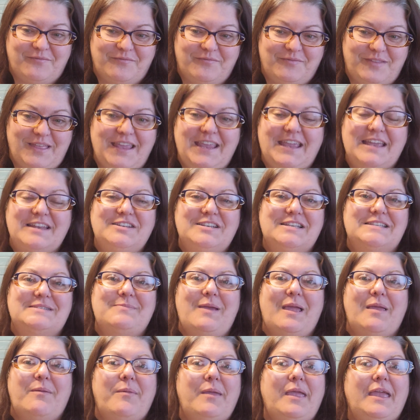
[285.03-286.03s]
they can just
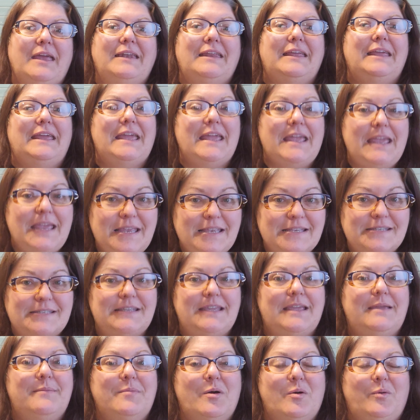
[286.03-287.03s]
make me an
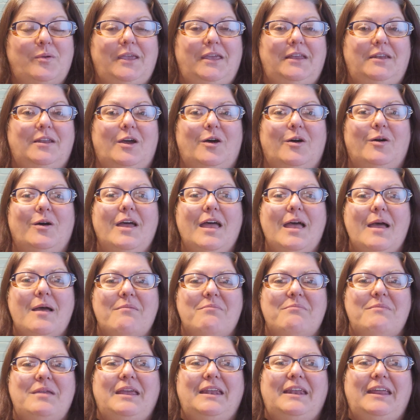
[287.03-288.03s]
easy mojito,
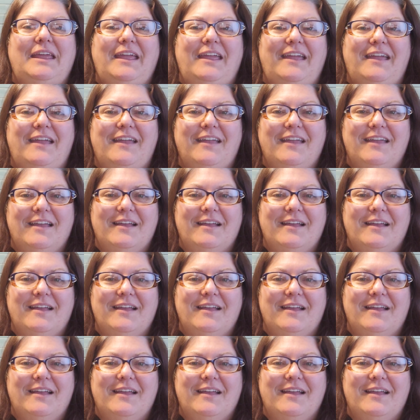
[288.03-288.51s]
meaning